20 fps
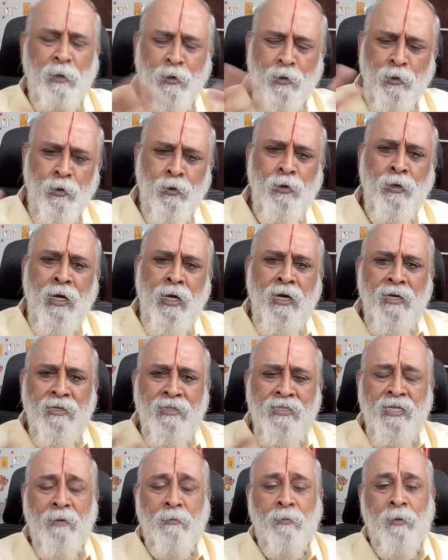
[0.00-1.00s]
People do
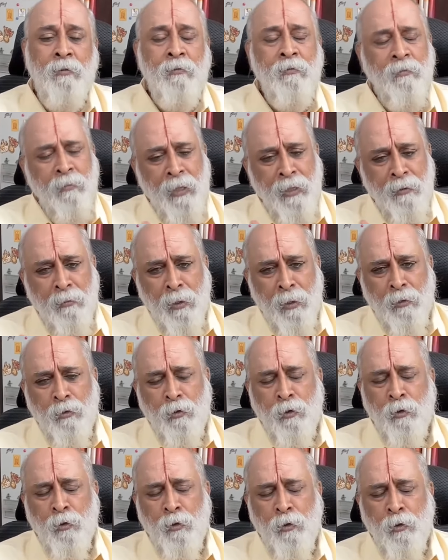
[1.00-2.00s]
japam,
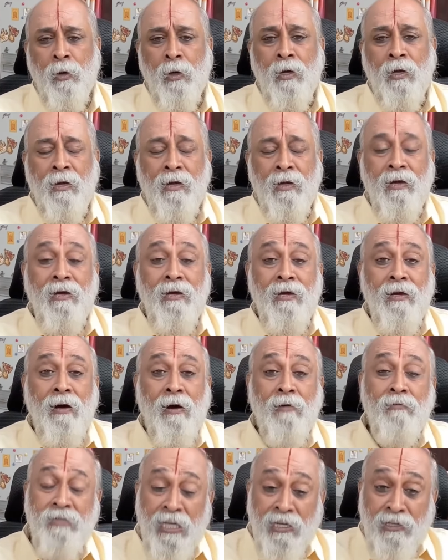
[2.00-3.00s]
people do...
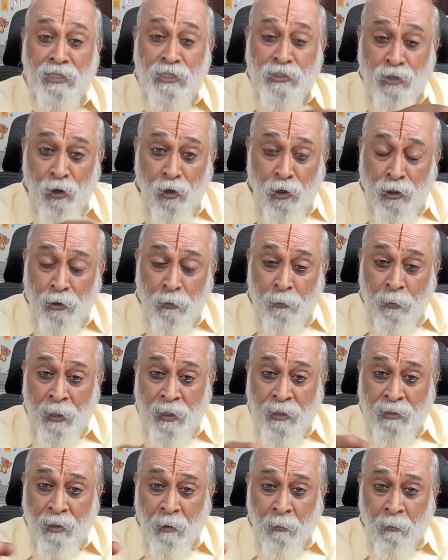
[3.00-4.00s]
That is all to
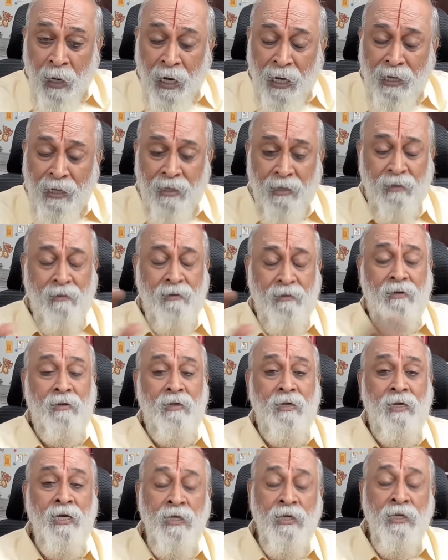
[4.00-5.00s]
bring the mind
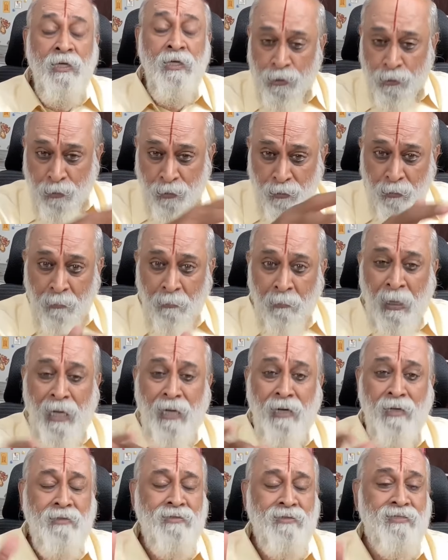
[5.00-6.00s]
into
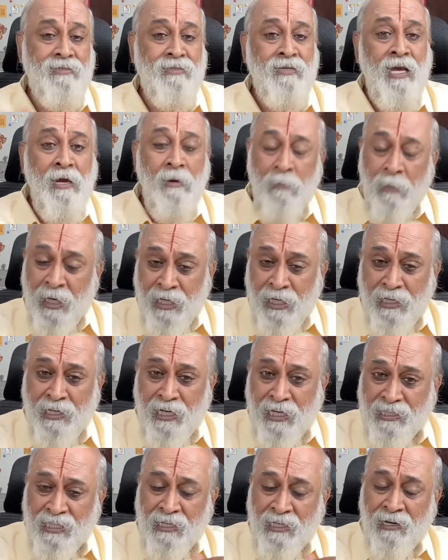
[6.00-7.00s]
balance.
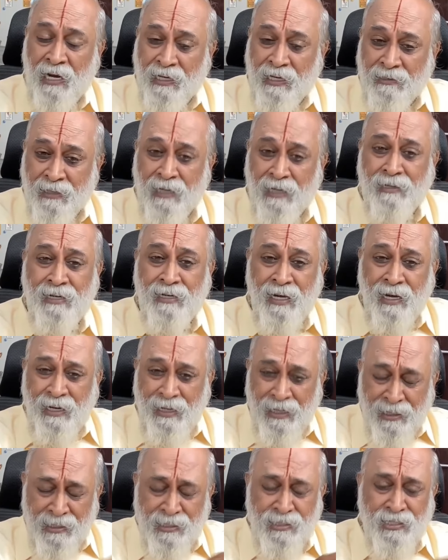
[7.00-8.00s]
Meditation like that,
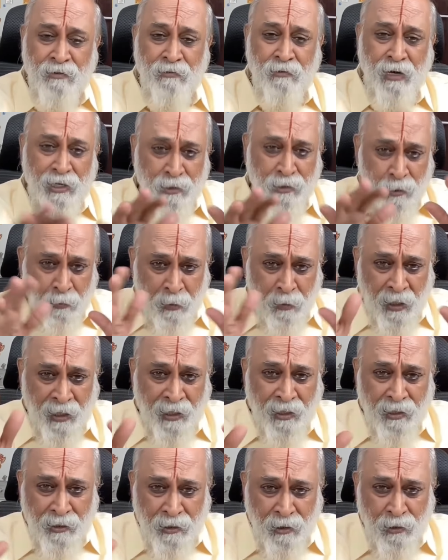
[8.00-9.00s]
it is a way to
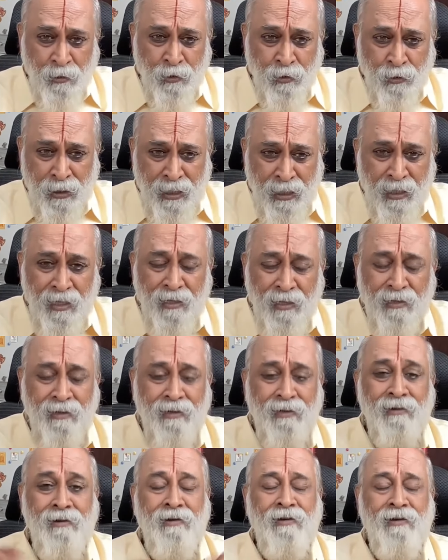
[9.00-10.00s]
bring it into...
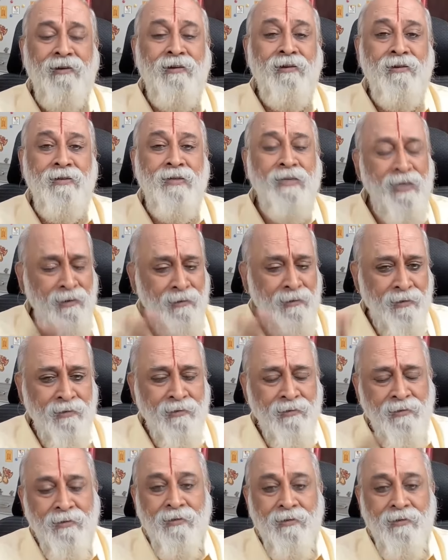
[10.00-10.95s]
Yeah.